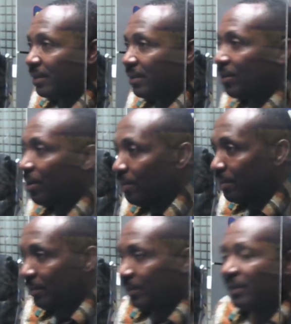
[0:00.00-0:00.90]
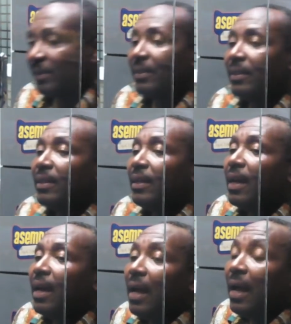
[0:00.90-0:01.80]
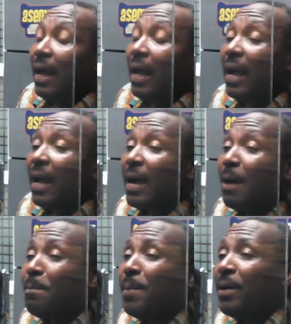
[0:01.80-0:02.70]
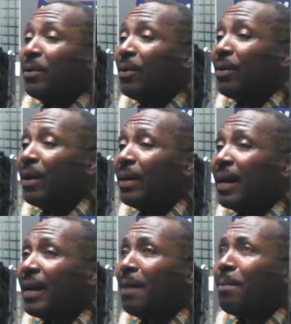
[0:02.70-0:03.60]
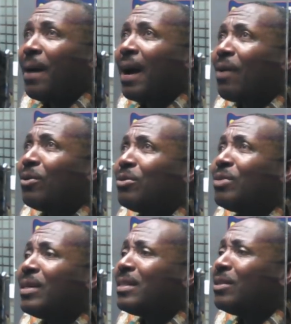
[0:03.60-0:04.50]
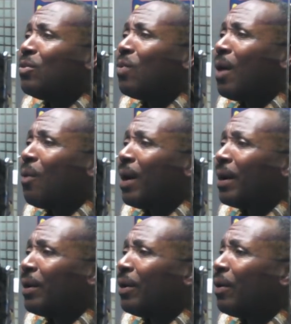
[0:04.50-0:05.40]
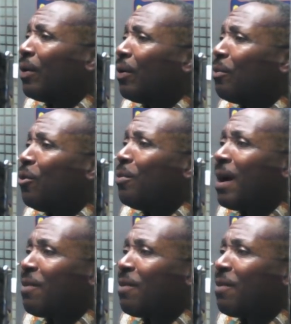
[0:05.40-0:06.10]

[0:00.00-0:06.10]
So, campaign no nana ba constituency 1-1 or mobile